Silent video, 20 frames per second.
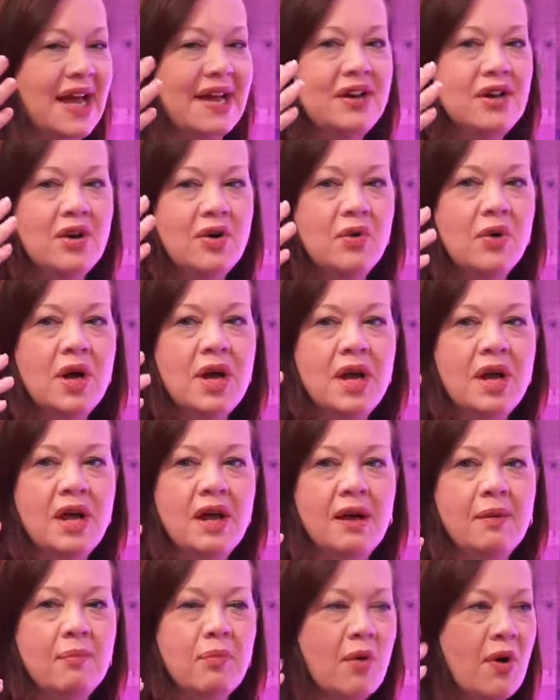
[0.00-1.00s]
I know,
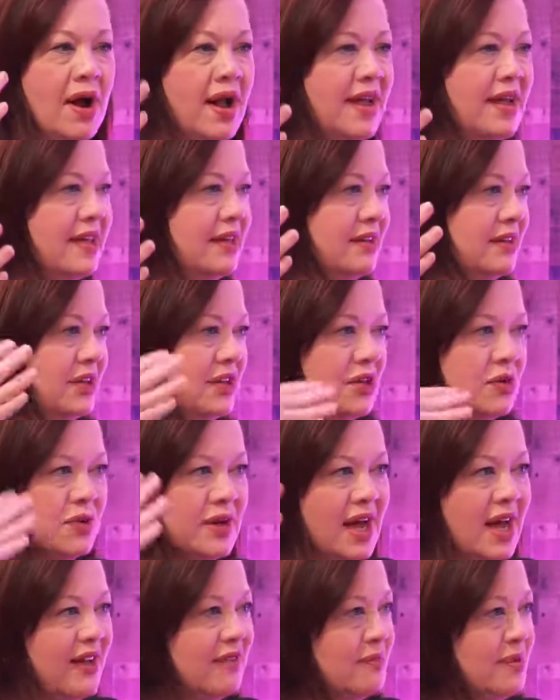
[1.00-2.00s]
Brian, you
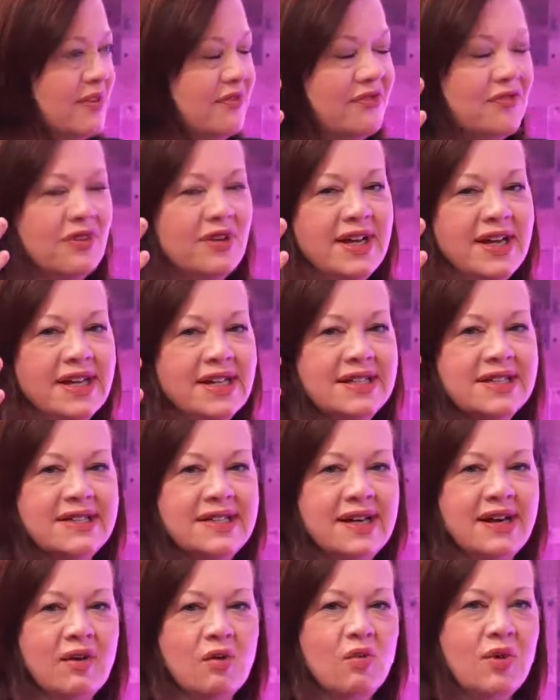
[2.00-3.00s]
and I have been
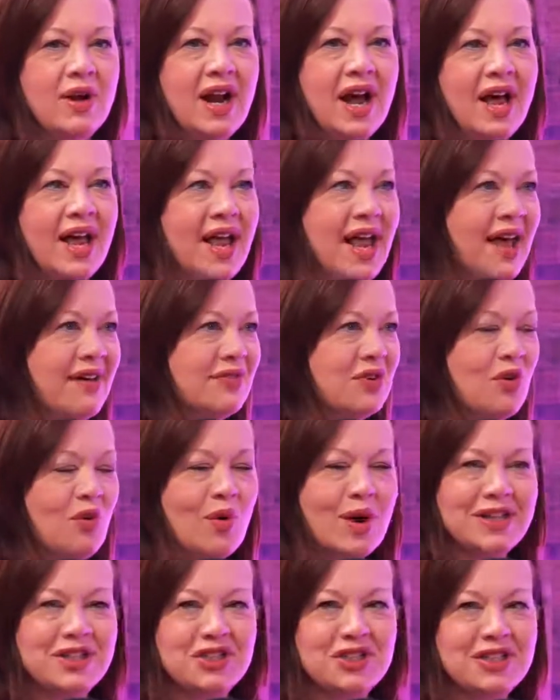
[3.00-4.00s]
friends, and when I have a
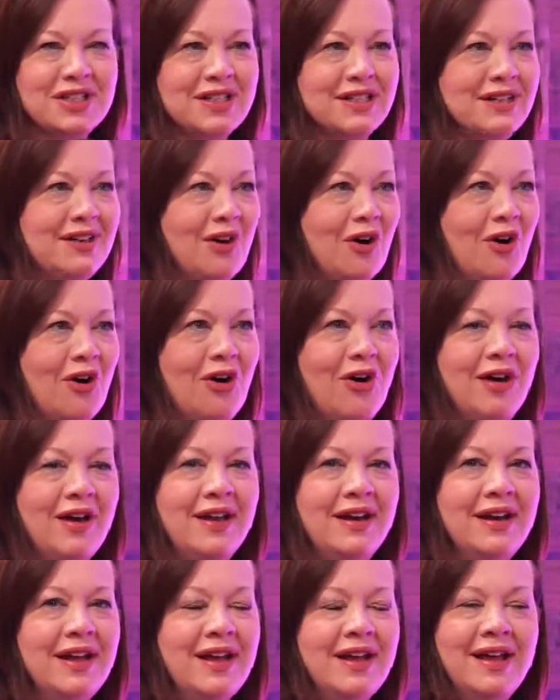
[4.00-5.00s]
question
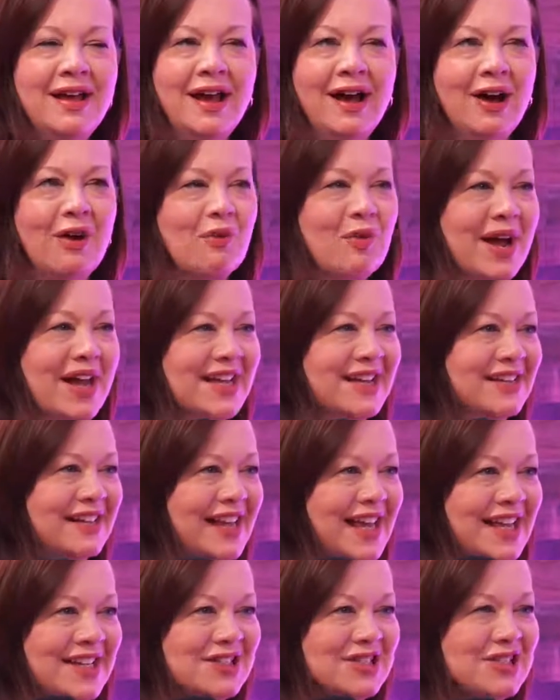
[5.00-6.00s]
on a
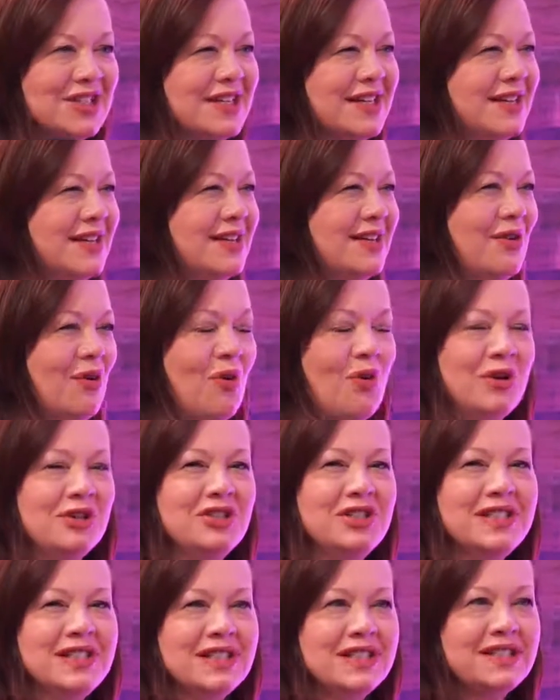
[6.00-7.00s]
regulation or
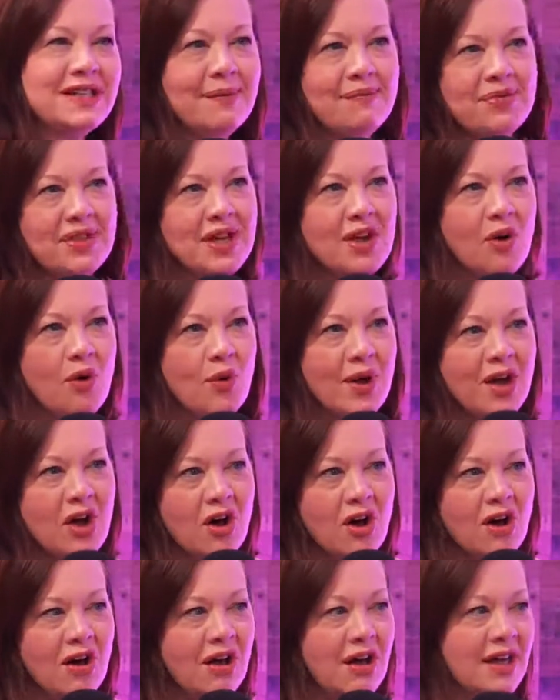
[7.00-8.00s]
just something going
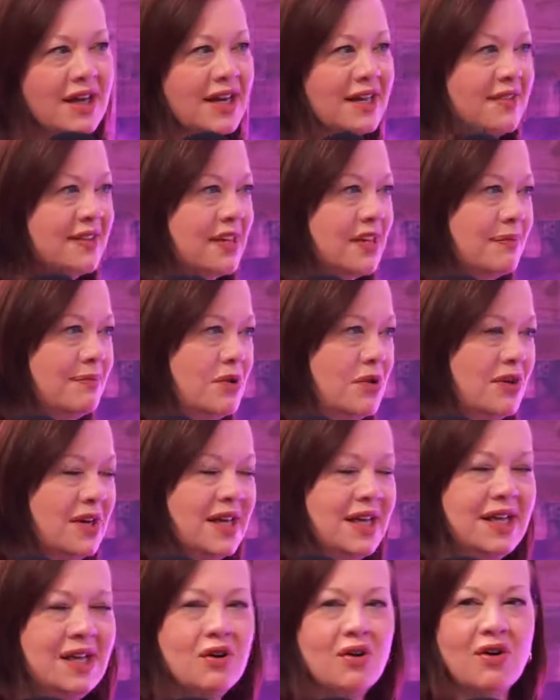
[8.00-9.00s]
on in the
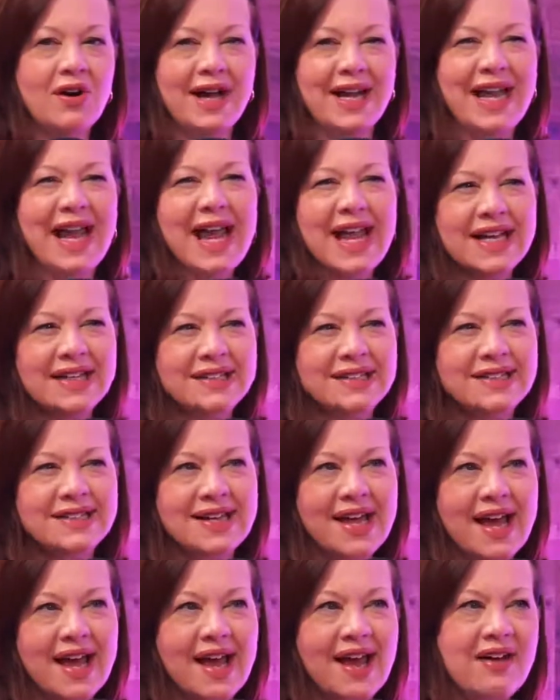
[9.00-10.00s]
community, or I can't
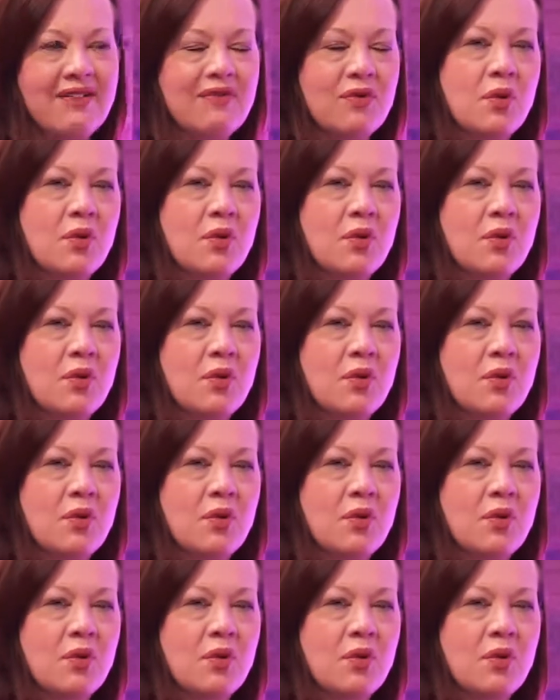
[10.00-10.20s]
staff,